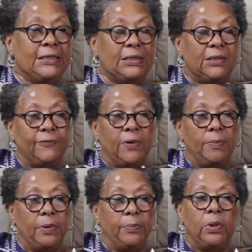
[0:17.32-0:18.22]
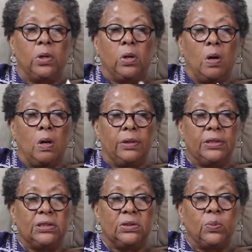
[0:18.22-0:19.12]
This is from a book called
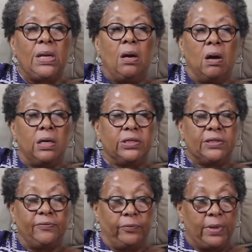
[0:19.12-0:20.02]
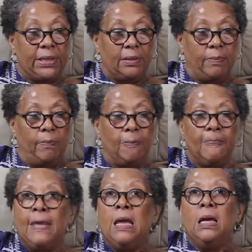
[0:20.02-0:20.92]
The Sweethearts of Rhythm.
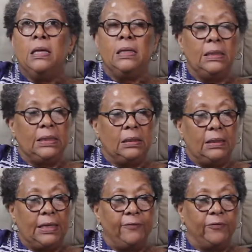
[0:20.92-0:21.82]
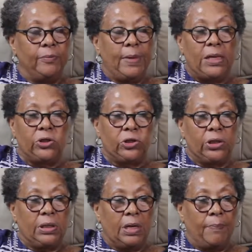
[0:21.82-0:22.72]
A little
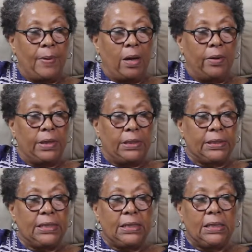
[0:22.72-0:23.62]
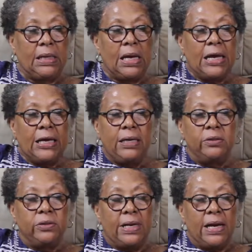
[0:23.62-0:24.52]
information about it. The
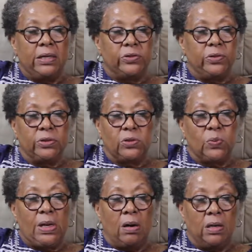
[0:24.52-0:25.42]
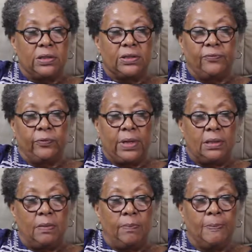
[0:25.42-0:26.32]
International Sweethearts of
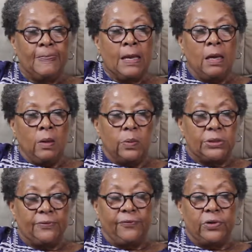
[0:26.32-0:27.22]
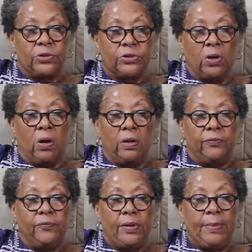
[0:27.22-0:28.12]
Rhythm was the first
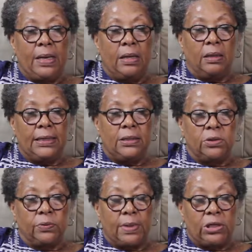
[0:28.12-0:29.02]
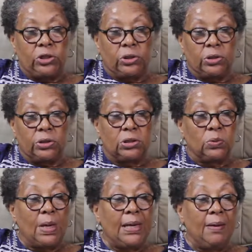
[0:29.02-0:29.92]
all-female interracial
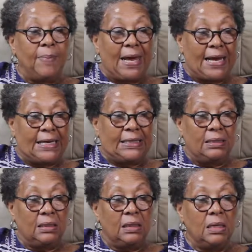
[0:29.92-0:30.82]
swing band.